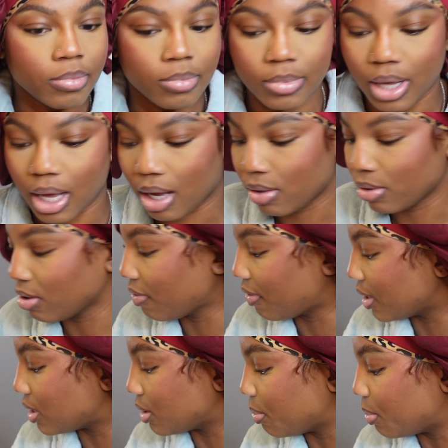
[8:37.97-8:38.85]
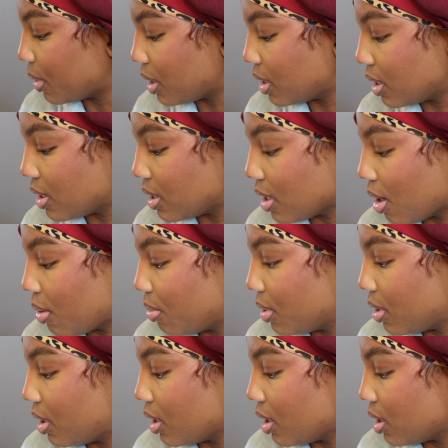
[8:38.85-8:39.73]
I don't know if I should blend this out
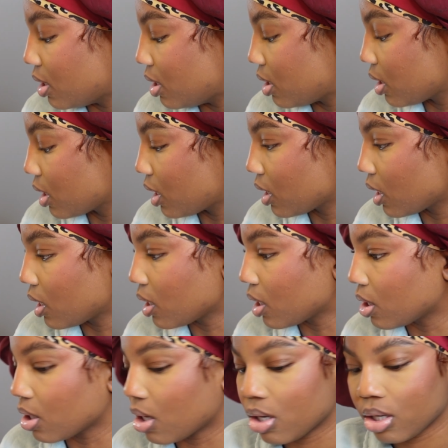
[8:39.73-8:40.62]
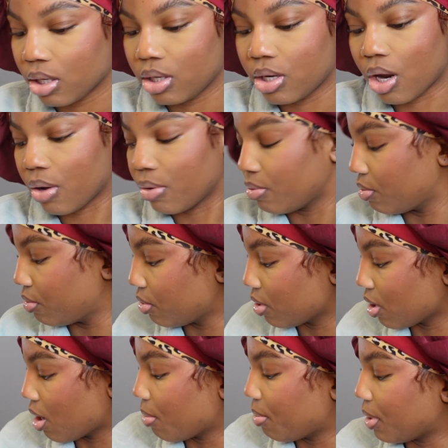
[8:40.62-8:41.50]
with this. No,
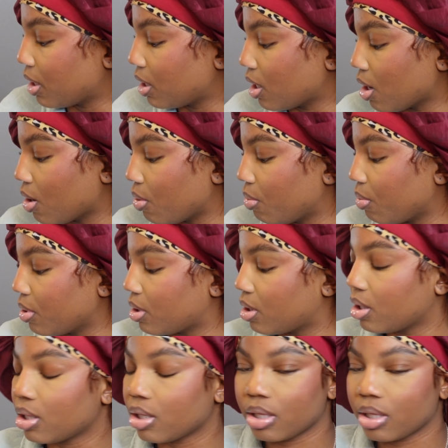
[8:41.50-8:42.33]
I blend it out with